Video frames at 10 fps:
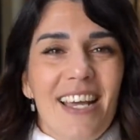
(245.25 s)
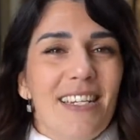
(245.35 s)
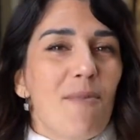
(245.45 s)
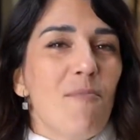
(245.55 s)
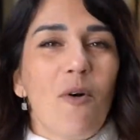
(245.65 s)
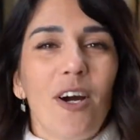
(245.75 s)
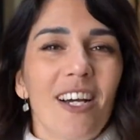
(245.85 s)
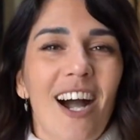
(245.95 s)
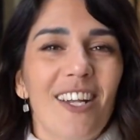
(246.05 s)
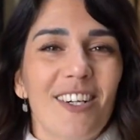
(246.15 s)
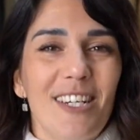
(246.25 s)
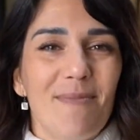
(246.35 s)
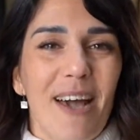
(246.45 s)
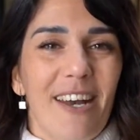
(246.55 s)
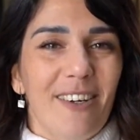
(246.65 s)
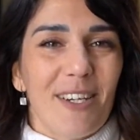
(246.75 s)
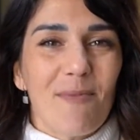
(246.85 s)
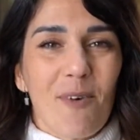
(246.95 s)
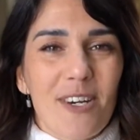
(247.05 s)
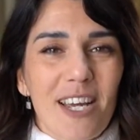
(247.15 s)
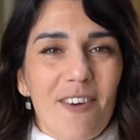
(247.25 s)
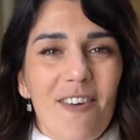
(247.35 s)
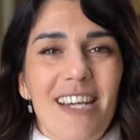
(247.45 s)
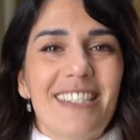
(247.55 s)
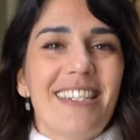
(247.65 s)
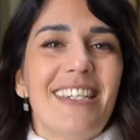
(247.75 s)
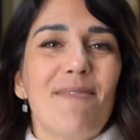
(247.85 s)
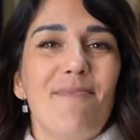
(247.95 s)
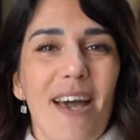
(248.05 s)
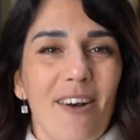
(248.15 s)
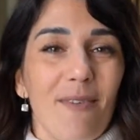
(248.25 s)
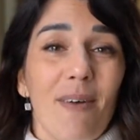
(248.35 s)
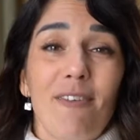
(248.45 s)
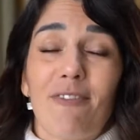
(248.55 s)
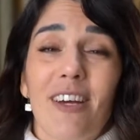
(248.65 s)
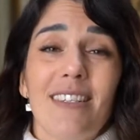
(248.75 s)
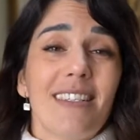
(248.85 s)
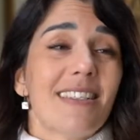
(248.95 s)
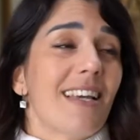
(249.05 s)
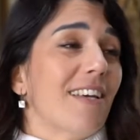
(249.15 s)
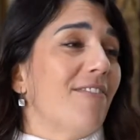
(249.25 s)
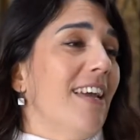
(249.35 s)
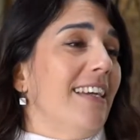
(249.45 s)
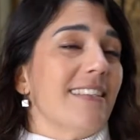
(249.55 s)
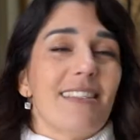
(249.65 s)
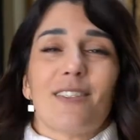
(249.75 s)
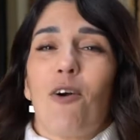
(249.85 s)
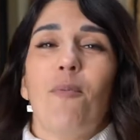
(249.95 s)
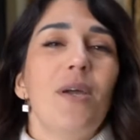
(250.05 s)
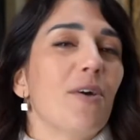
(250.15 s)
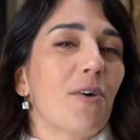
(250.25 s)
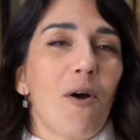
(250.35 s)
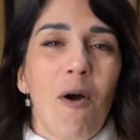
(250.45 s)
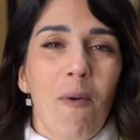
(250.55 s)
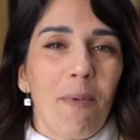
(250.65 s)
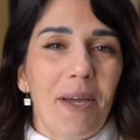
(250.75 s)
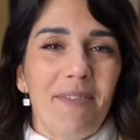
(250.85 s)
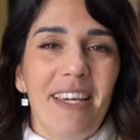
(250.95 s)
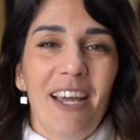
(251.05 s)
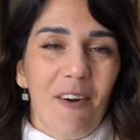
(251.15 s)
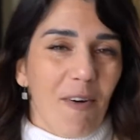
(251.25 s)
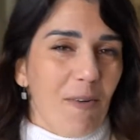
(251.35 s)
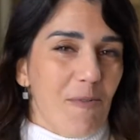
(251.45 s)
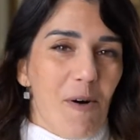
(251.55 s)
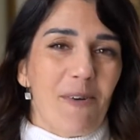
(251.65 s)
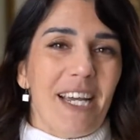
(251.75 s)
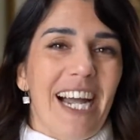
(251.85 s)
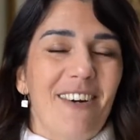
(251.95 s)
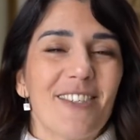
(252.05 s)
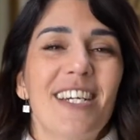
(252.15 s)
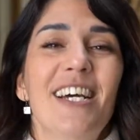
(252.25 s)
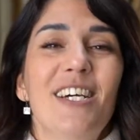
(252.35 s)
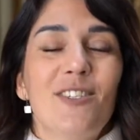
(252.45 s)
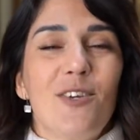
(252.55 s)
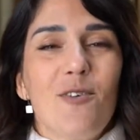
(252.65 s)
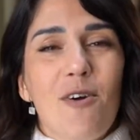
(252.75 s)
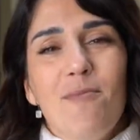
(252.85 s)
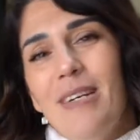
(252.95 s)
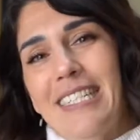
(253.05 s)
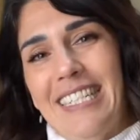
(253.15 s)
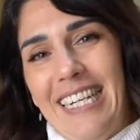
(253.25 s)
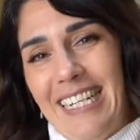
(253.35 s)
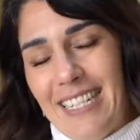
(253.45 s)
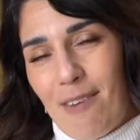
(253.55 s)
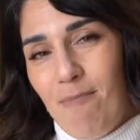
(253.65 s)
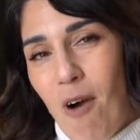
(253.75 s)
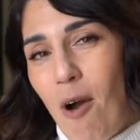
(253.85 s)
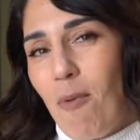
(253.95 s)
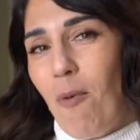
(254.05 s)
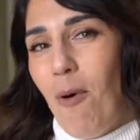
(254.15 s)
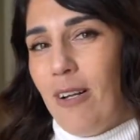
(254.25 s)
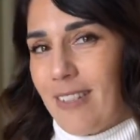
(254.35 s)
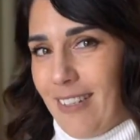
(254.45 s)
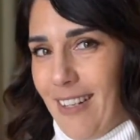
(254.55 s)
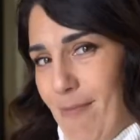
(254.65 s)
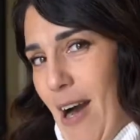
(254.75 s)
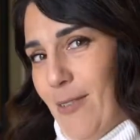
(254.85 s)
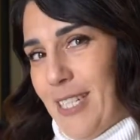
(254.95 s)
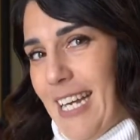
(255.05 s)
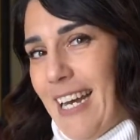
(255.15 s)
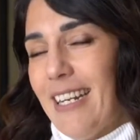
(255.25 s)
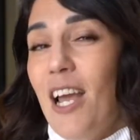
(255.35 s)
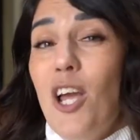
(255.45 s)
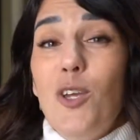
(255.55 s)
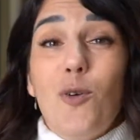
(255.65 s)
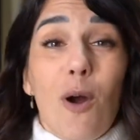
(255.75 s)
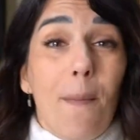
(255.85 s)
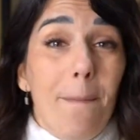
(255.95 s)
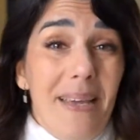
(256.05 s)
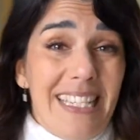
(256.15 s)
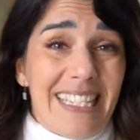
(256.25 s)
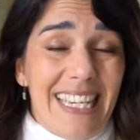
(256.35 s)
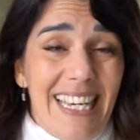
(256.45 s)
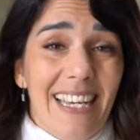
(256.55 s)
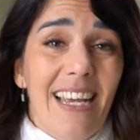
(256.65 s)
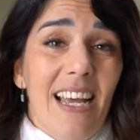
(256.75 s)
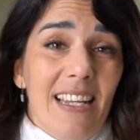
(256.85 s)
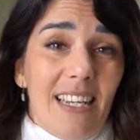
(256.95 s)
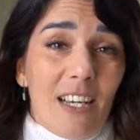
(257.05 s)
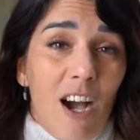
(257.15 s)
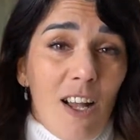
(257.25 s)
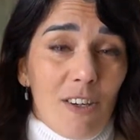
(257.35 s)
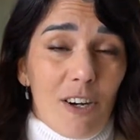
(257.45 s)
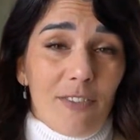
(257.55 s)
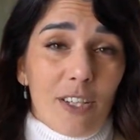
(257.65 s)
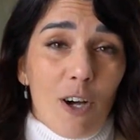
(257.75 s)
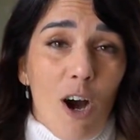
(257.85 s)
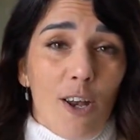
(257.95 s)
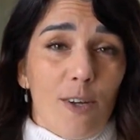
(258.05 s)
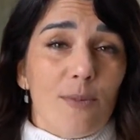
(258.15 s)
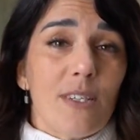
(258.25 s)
The more color, the better. The more decoration, the better. My friends, it's like Vegas. It's go big or go home, baby, or it won't count. So you are missing the marble walls on the outside. You are missing the color of the columns.